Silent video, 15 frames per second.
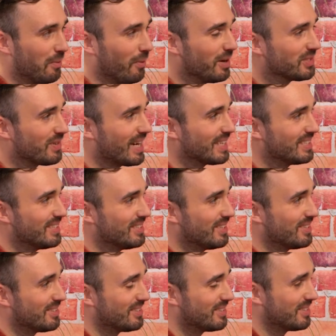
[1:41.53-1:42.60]
What attracted
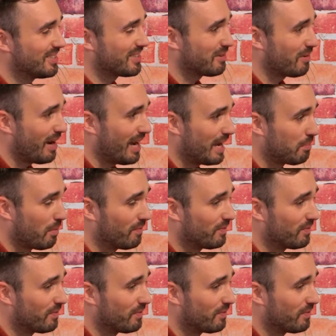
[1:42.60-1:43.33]
you to crime?